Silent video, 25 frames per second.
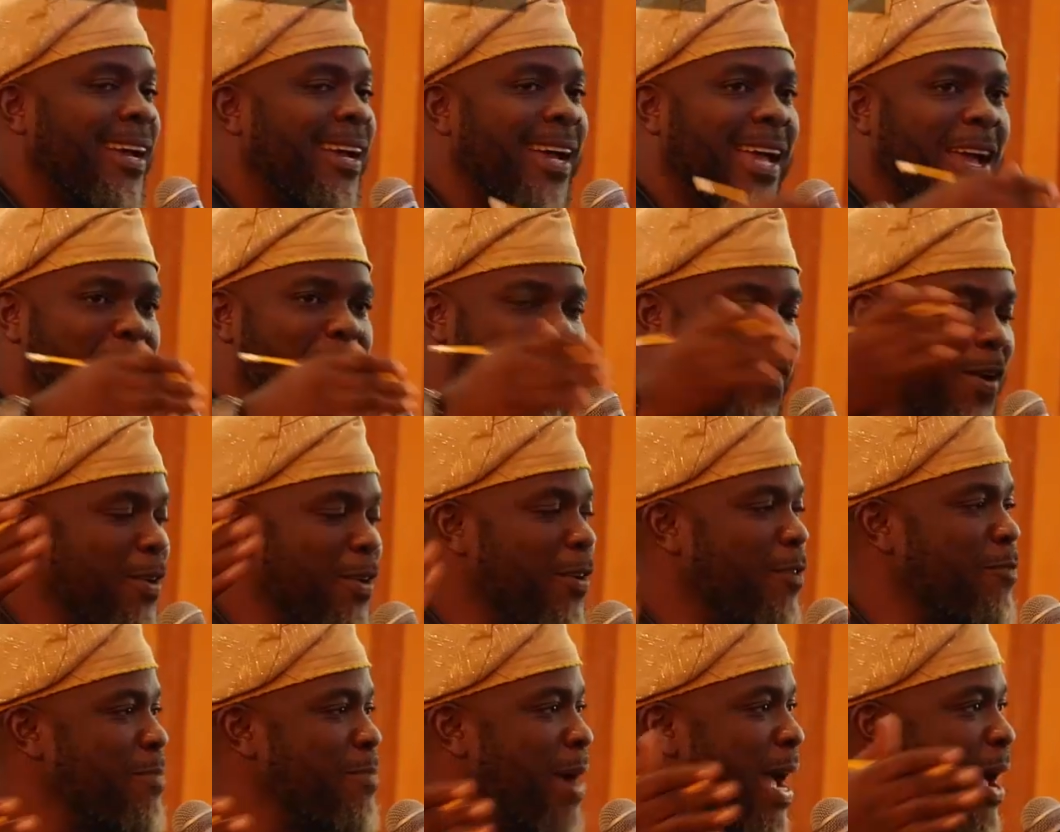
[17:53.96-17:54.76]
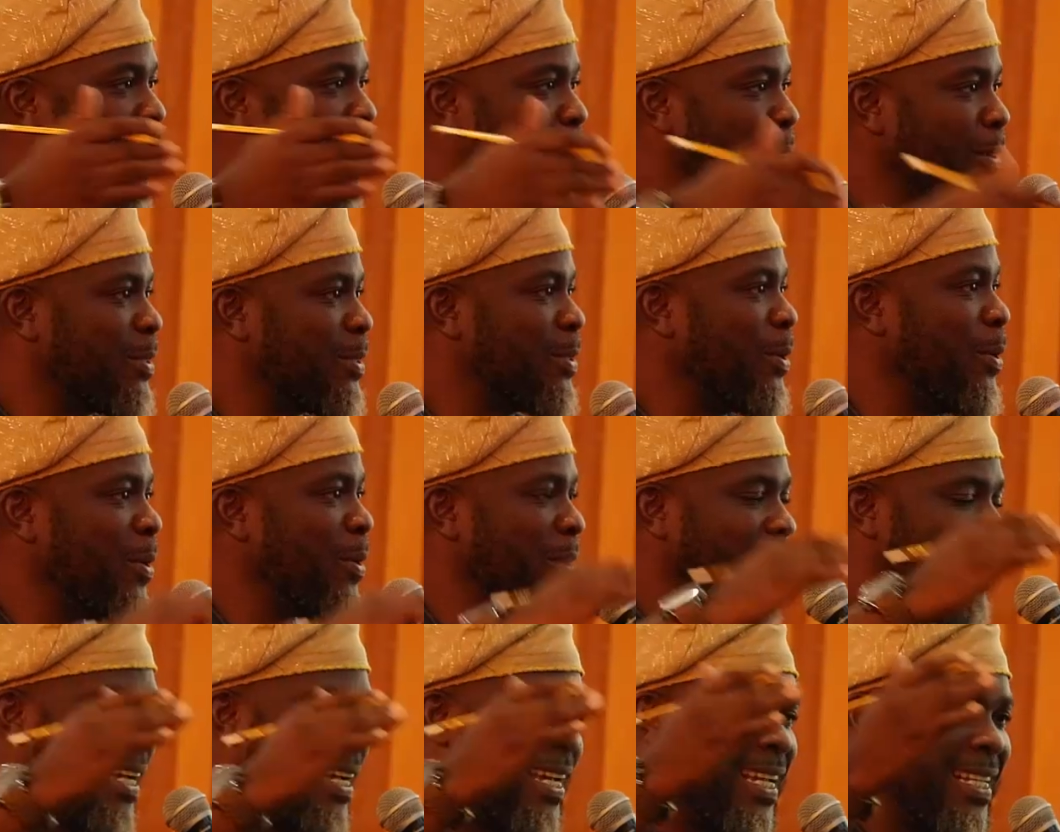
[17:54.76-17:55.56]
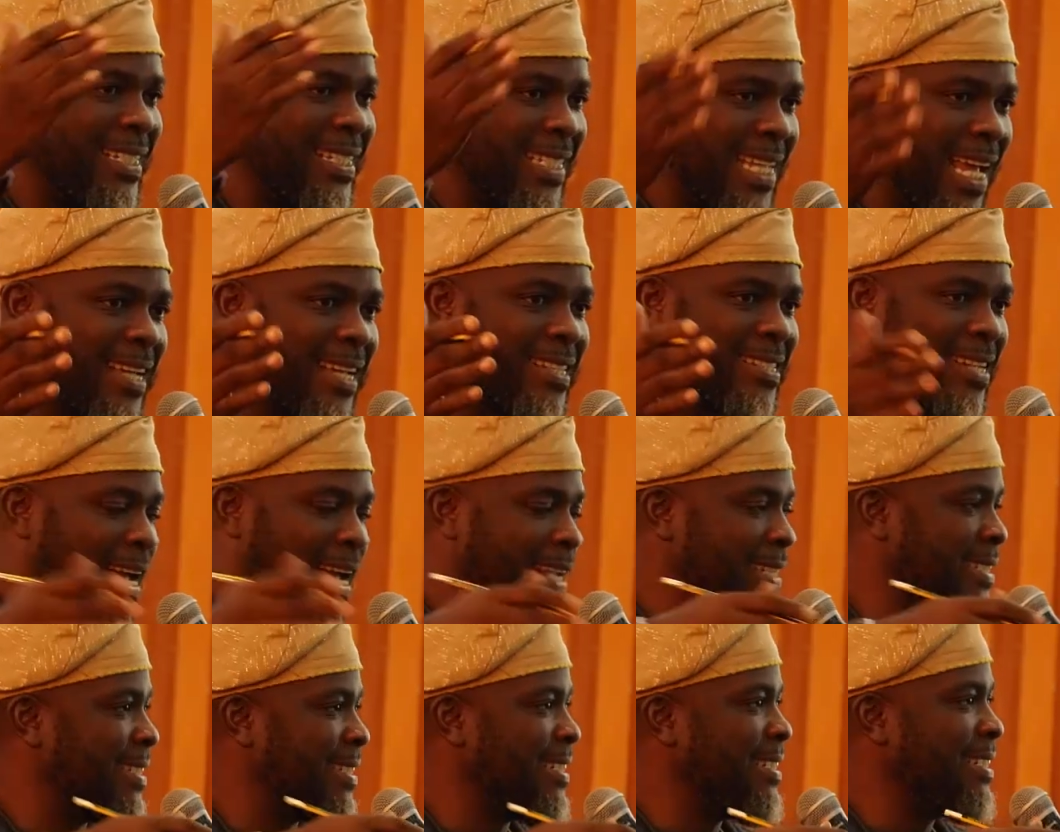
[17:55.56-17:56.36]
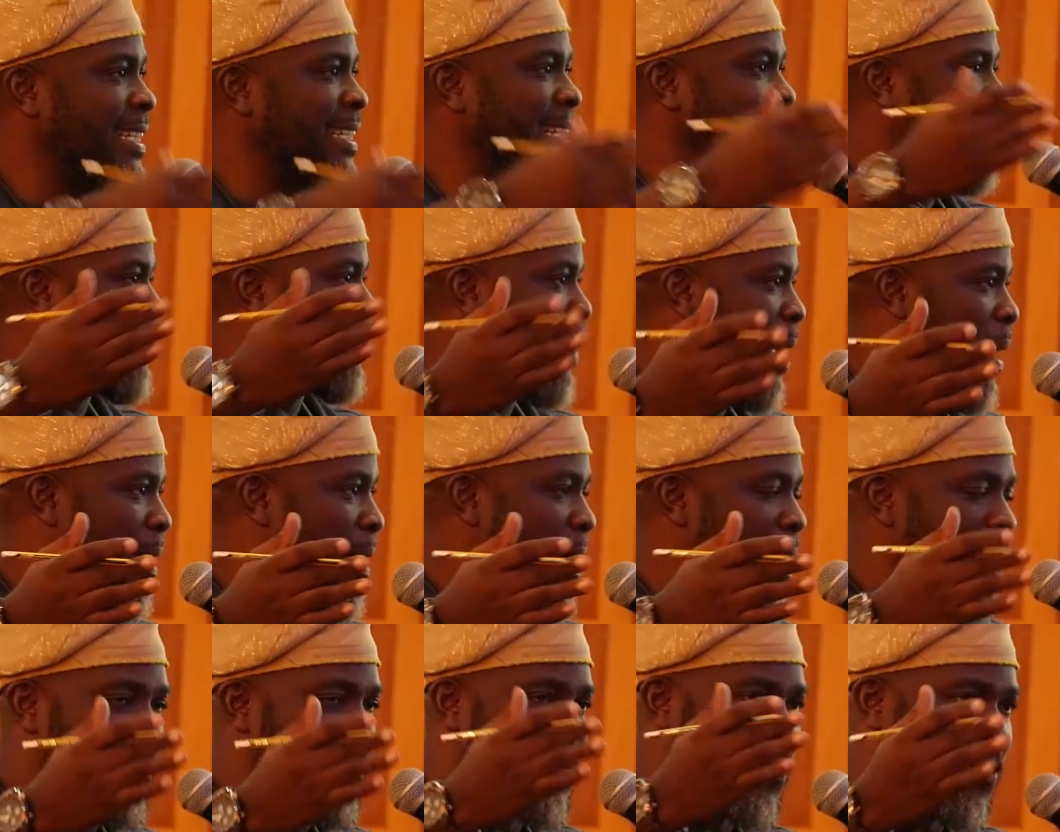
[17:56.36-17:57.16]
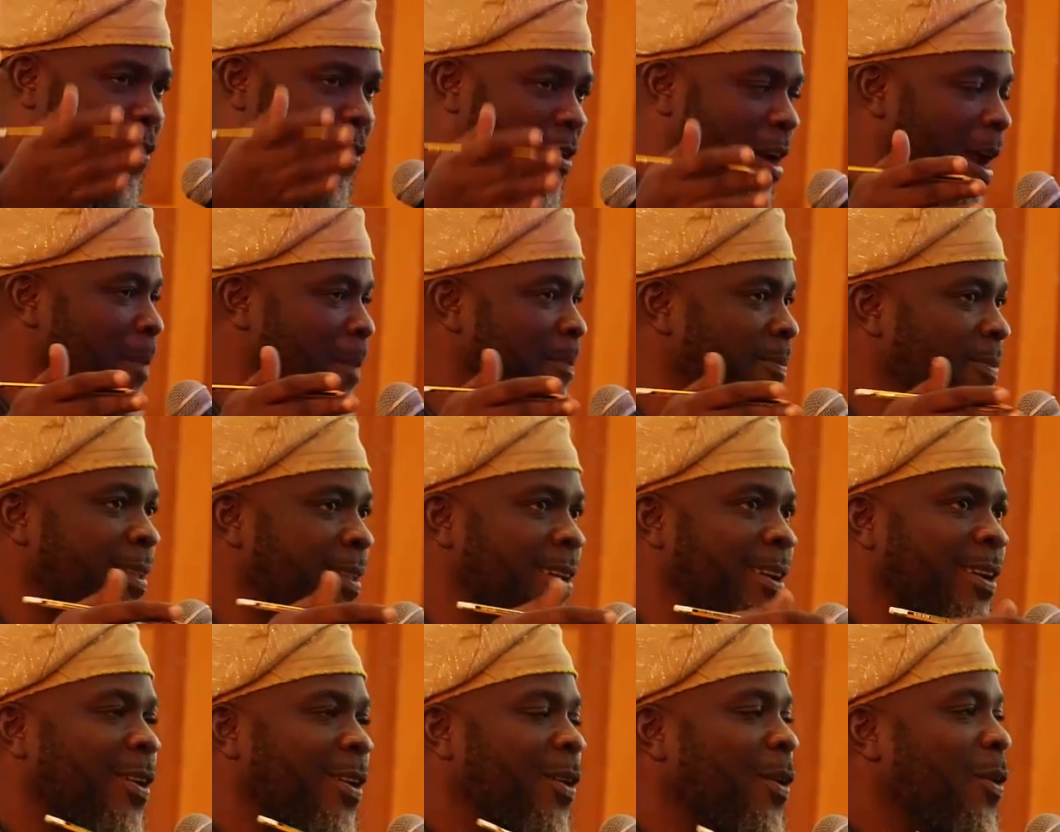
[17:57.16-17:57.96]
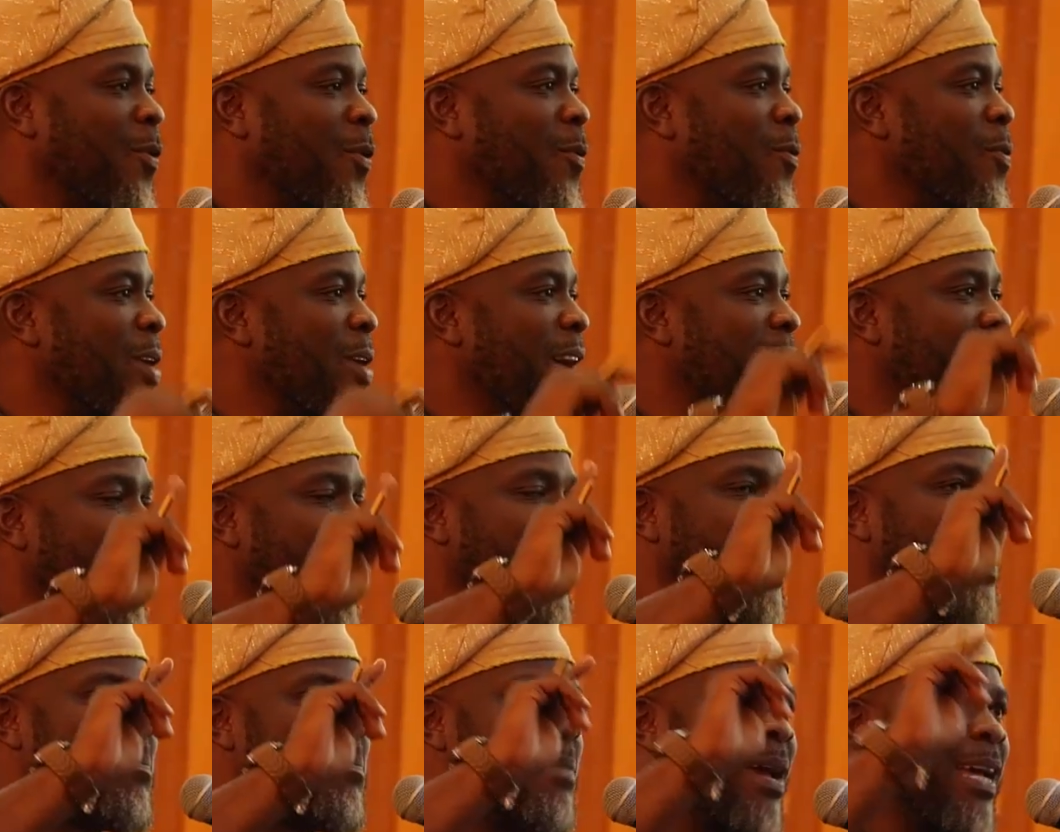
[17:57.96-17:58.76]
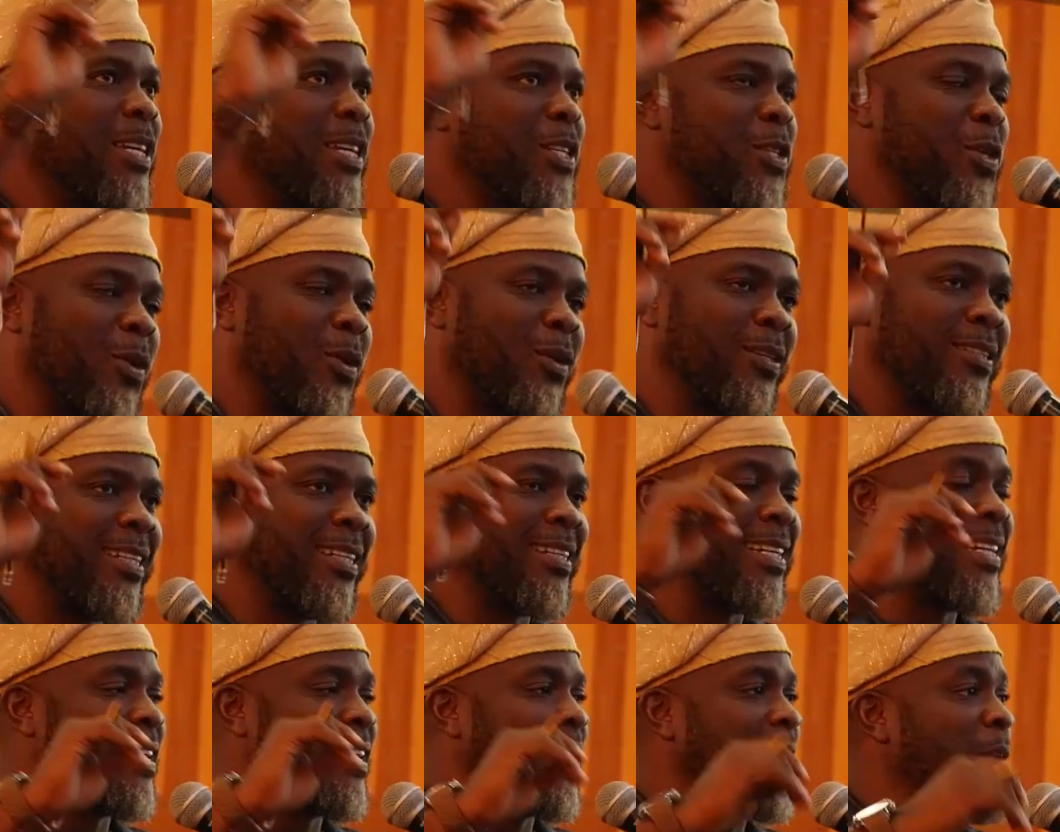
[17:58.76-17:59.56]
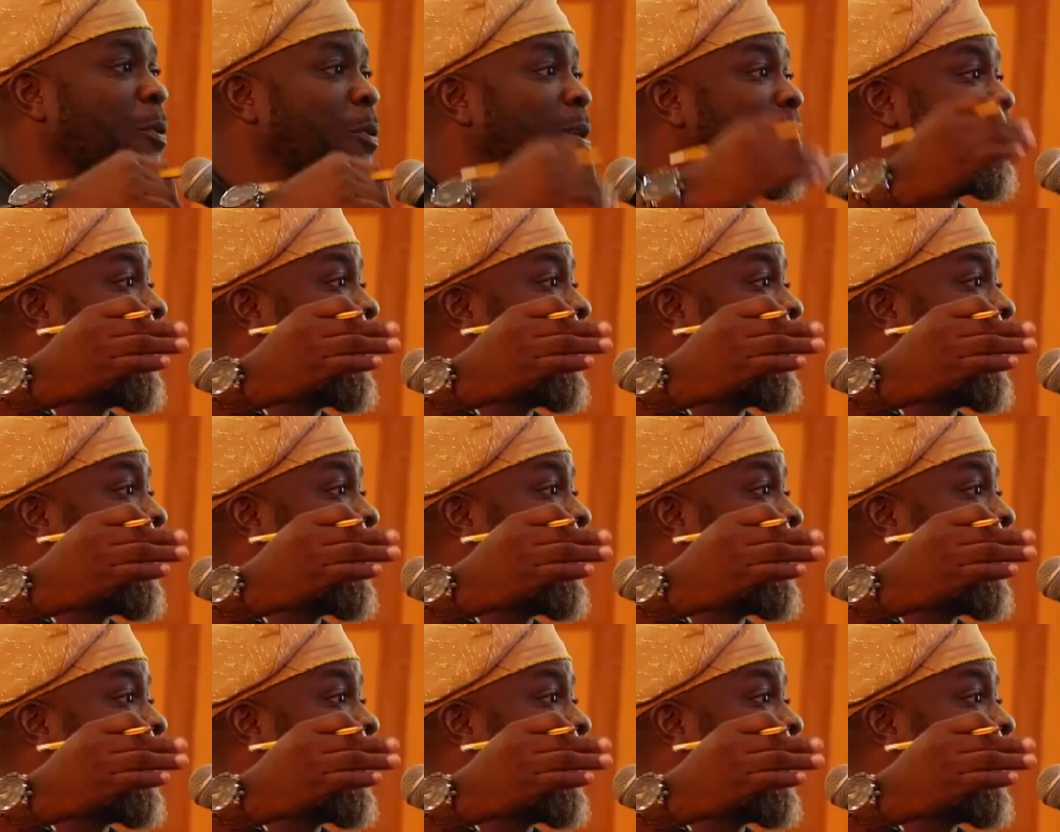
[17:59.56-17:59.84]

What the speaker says: A friend of mine also in Texas did a program where he mentioned, it was